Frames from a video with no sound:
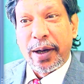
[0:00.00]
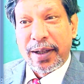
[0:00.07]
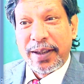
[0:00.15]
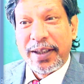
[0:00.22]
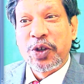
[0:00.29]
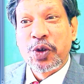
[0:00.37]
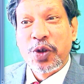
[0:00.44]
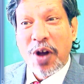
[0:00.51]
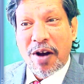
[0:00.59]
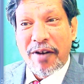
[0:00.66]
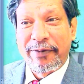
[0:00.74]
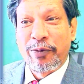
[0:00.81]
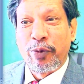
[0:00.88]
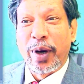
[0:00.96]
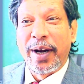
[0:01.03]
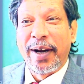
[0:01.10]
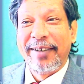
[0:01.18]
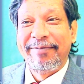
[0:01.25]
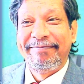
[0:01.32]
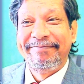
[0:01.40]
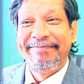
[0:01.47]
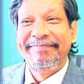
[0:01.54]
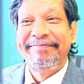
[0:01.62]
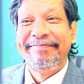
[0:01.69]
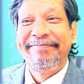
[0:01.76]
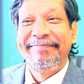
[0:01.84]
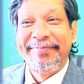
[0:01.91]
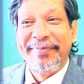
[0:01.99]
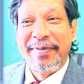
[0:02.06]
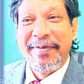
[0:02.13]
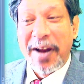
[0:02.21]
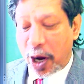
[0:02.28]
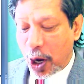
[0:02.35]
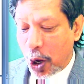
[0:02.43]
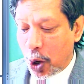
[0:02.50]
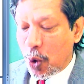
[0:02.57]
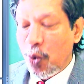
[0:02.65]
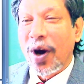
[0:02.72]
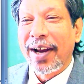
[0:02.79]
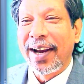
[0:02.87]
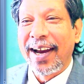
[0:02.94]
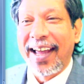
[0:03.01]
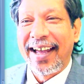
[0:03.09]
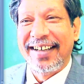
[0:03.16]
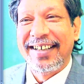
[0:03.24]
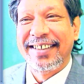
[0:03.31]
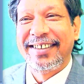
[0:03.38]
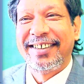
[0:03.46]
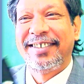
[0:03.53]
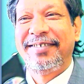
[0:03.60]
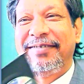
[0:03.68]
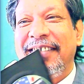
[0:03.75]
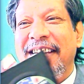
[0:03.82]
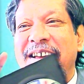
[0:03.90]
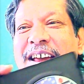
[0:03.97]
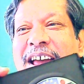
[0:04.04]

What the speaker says: But the software, no one has